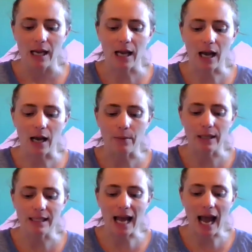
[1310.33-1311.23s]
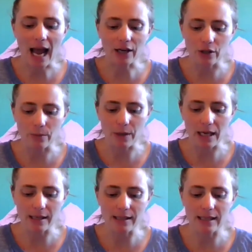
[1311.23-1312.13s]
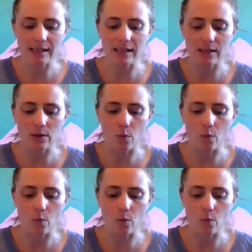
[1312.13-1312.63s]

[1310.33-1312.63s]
It's the action piece. This is,